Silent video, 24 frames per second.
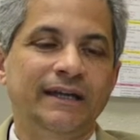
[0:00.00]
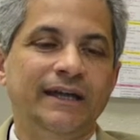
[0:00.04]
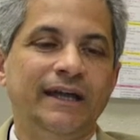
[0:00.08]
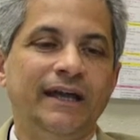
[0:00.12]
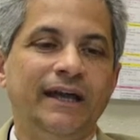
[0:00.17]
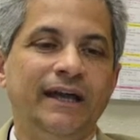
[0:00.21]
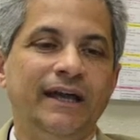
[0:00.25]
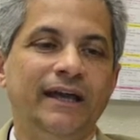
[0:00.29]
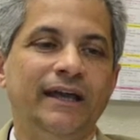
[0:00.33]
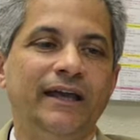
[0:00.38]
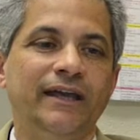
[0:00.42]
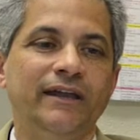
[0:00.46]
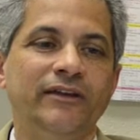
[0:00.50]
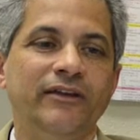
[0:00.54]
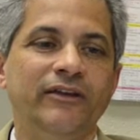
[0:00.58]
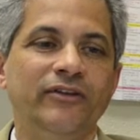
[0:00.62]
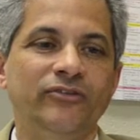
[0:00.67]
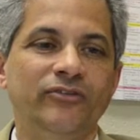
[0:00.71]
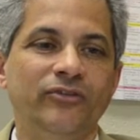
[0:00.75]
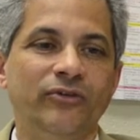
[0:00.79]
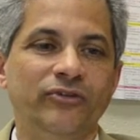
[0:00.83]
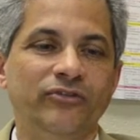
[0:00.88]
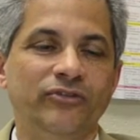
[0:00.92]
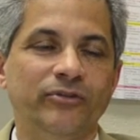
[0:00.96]
and an
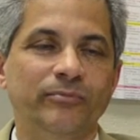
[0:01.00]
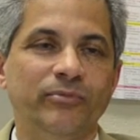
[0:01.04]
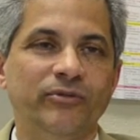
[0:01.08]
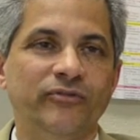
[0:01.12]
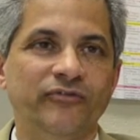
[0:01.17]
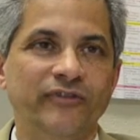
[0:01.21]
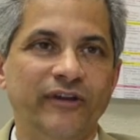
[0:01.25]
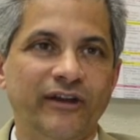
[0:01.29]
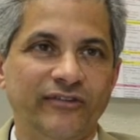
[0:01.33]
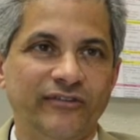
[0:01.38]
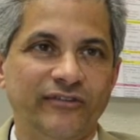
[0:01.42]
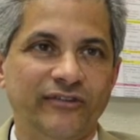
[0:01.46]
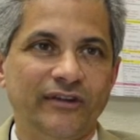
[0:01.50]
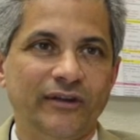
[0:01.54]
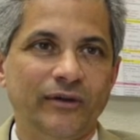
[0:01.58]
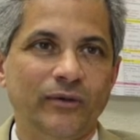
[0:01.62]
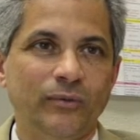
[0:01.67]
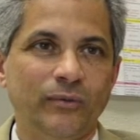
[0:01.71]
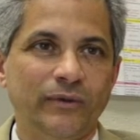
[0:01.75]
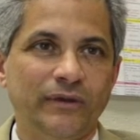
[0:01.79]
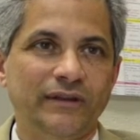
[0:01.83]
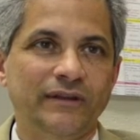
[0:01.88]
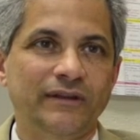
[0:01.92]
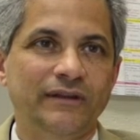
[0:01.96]
associate professor
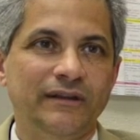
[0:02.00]
with